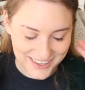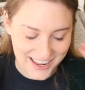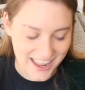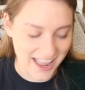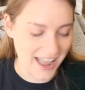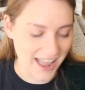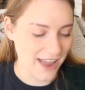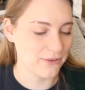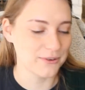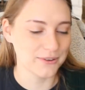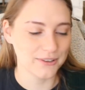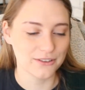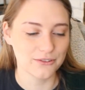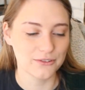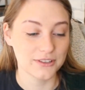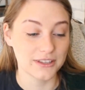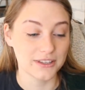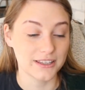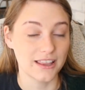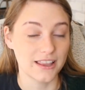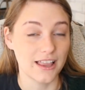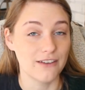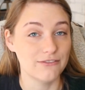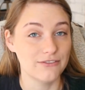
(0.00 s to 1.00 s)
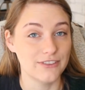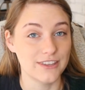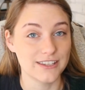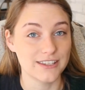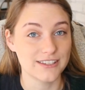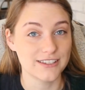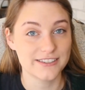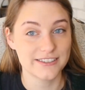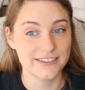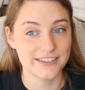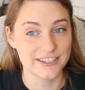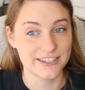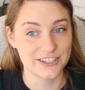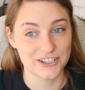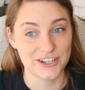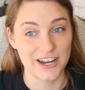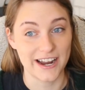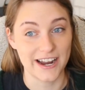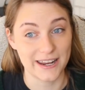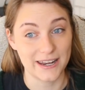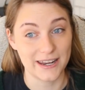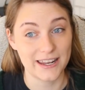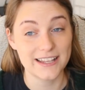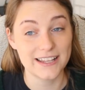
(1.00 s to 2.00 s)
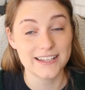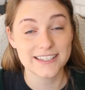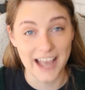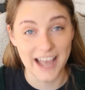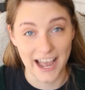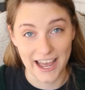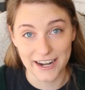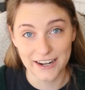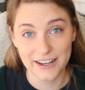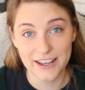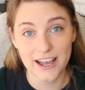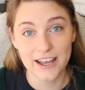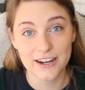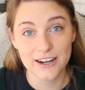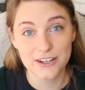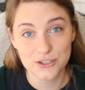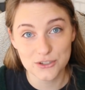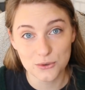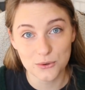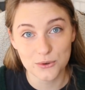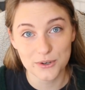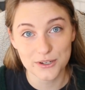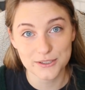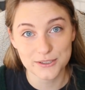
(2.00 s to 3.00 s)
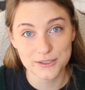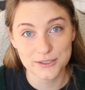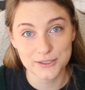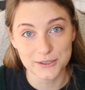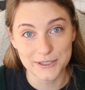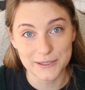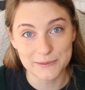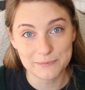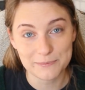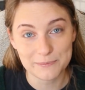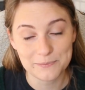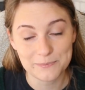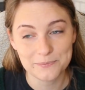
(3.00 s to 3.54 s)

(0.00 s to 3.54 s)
I really, really love this jacket. It's kind of got a story to it.